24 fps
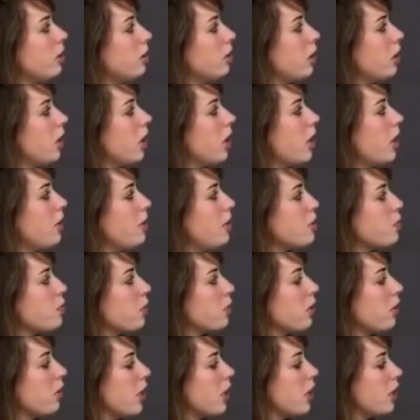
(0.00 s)
areas
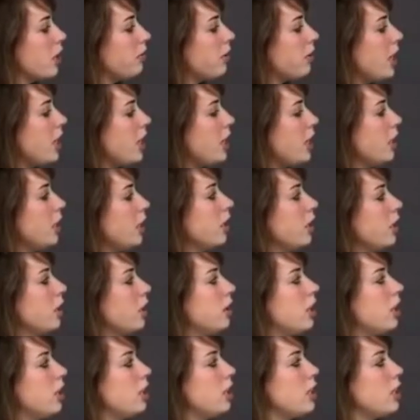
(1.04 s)
with a lot of light,
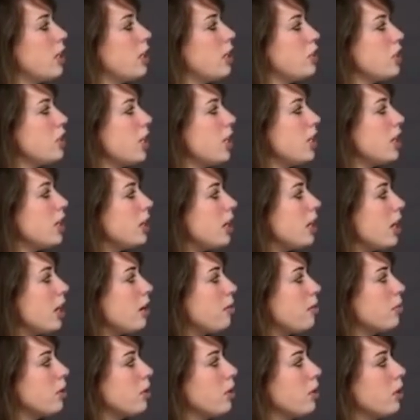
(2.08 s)
then they shaded
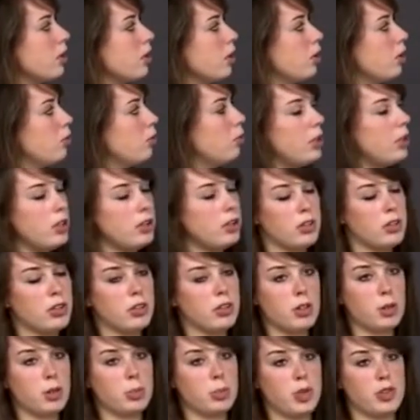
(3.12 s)
them with,
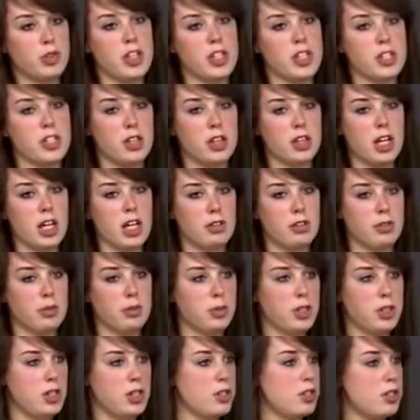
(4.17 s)
or prevented light from
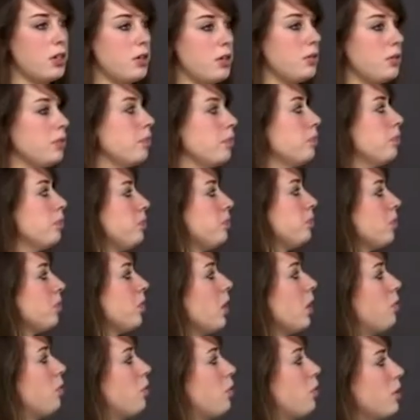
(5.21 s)
being shown.
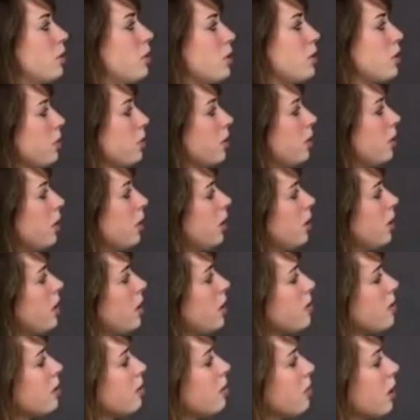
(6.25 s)
Of course, you would think
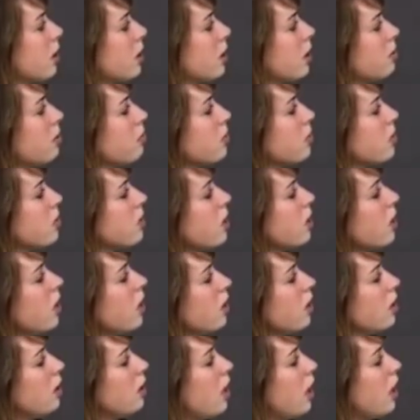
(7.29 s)
that sometimes
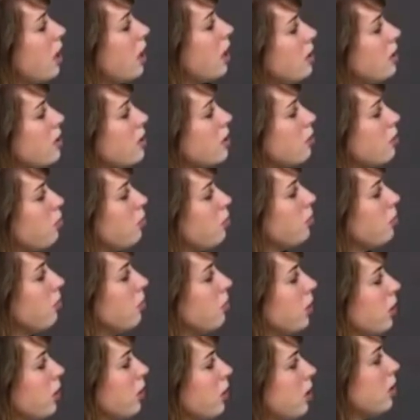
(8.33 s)
that
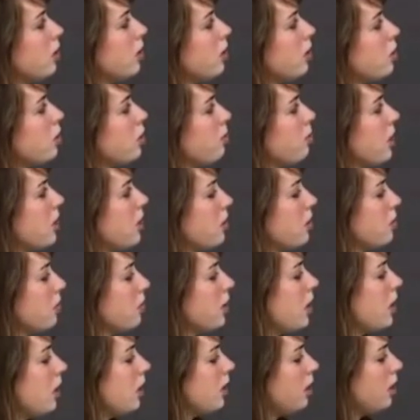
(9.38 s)
the germination
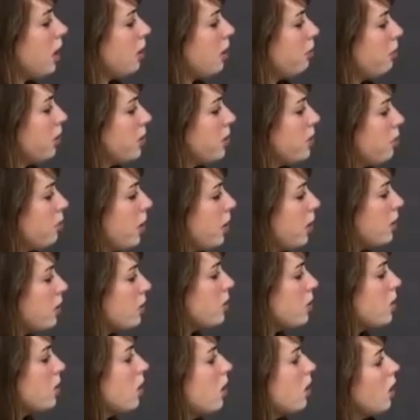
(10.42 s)
would then not be so
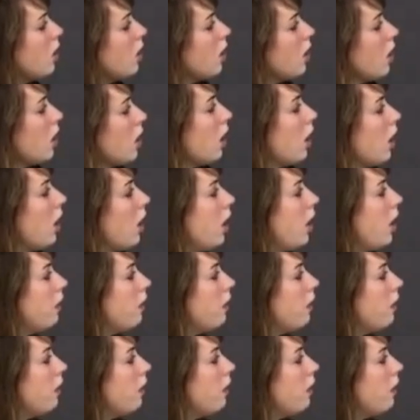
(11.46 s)
much. And